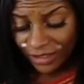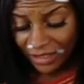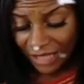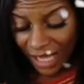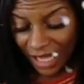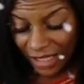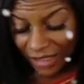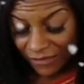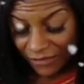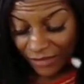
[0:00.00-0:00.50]

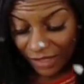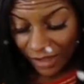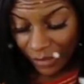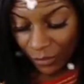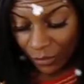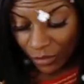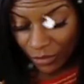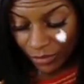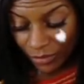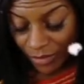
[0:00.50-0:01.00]
I feel a
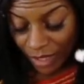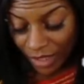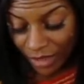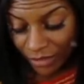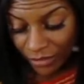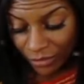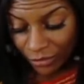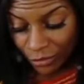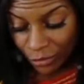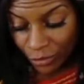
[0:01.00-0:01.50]
lot of
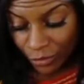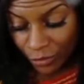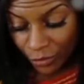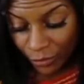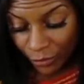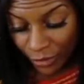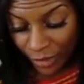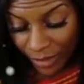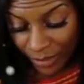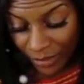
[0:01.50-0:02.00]
that with
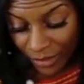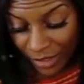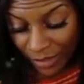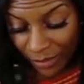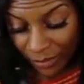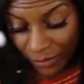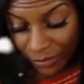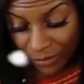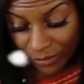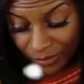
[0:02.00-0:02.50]
my
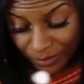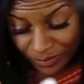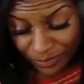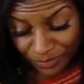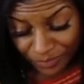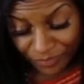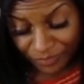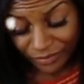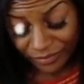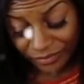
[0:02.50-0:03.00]
group three
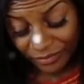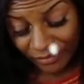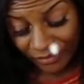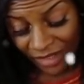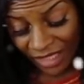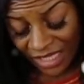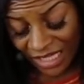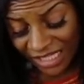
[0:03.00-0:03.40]
people.